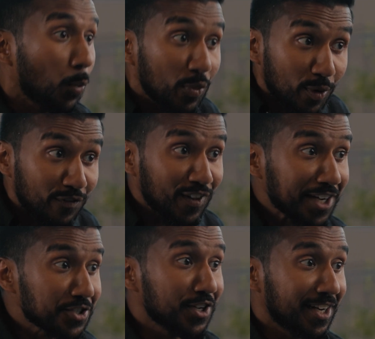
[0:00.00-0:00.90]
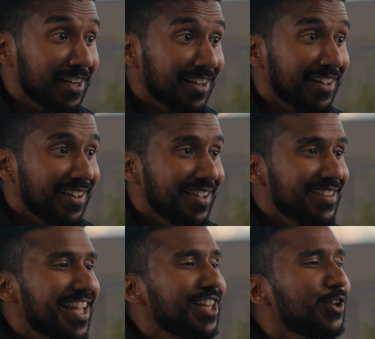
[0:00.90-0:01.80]
With reflection,
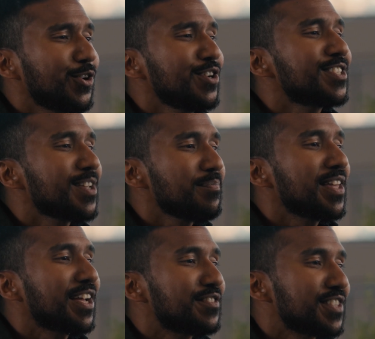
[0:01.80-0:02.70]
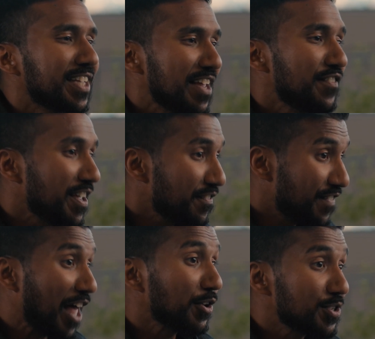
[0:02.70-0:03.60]
they learned something of significant
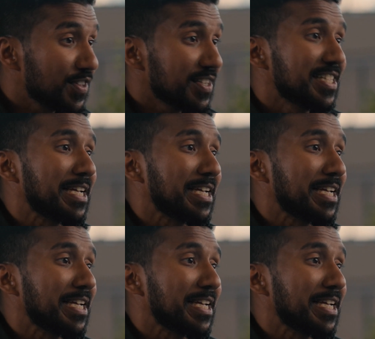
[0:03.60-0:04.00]
value to the